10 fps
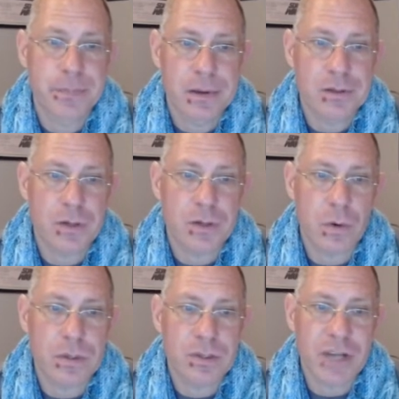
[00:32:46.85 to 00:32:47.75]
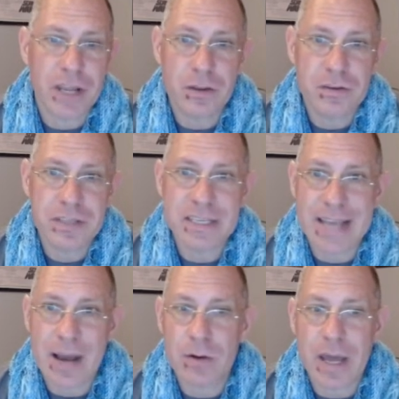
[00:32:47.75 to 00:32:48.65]
So check those things
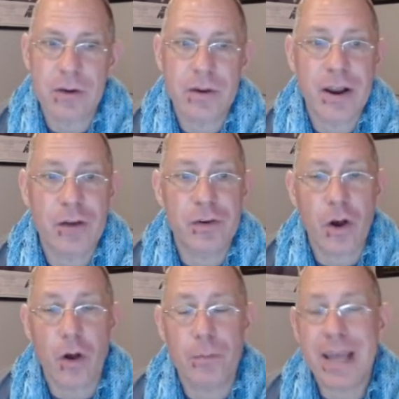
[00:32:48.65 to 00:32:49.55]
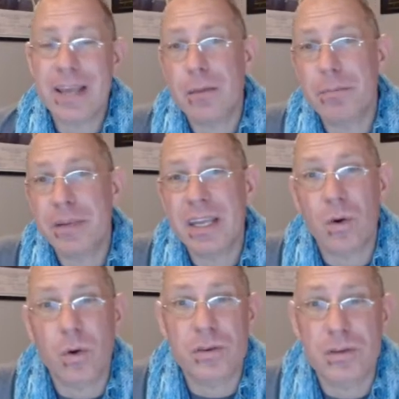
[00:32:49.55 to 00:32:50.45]
out. I don't care if you call my company
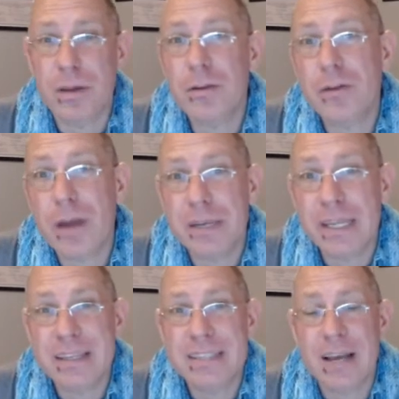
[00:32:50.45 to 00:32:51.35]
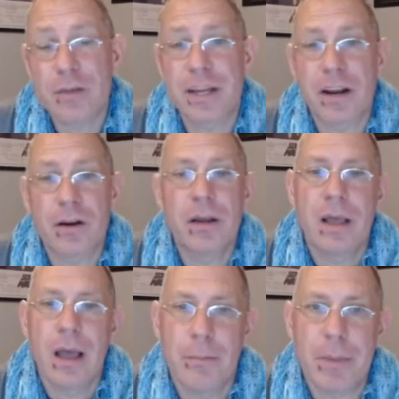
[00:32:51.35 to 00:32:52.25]
or some other company that's out there,
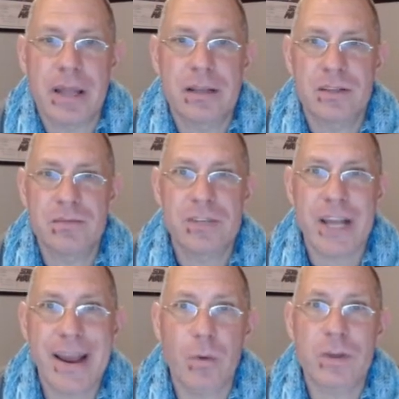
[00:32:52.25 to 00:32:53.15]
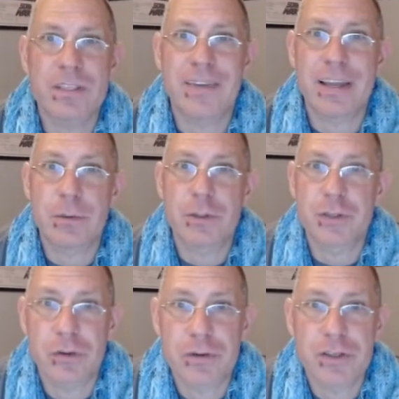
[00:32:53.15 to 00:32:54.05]
but check out what's available to
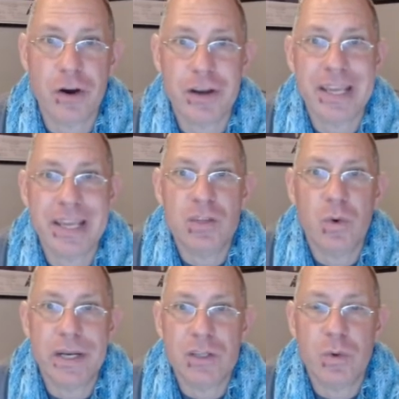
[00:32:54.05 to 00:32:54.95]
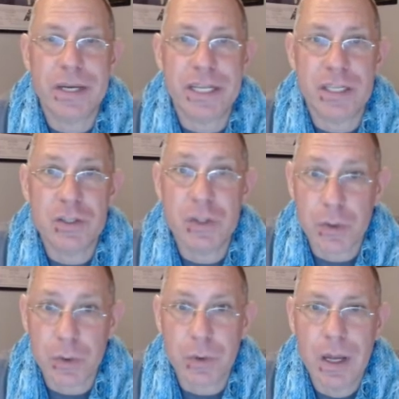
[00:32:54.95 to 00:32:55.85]
you starting in twenty
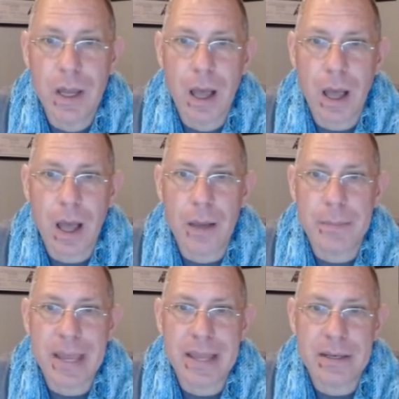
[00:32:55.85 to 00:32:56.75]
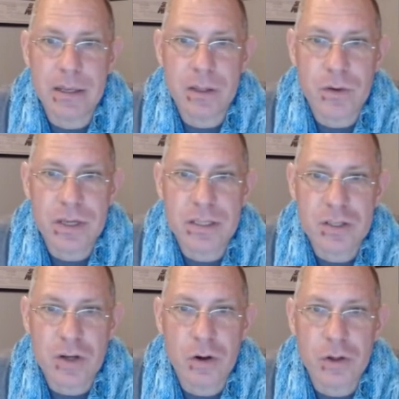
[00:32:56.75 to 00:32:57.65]
twenty-two. Um, and you can
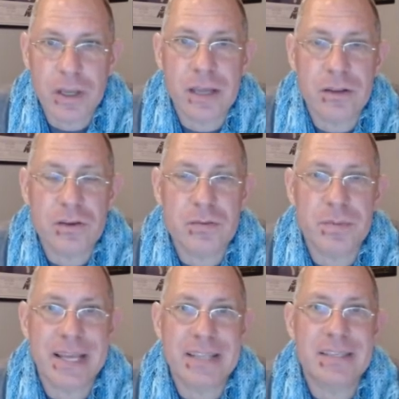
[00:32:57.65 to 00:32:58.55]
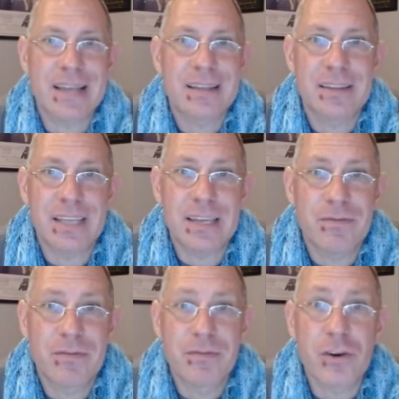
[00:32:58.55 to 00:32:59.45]
start looking at those plans the
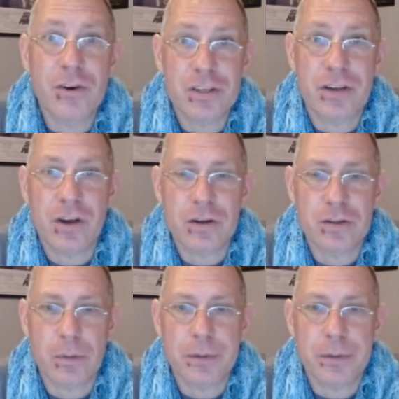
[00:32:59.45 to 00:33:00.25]
first of October.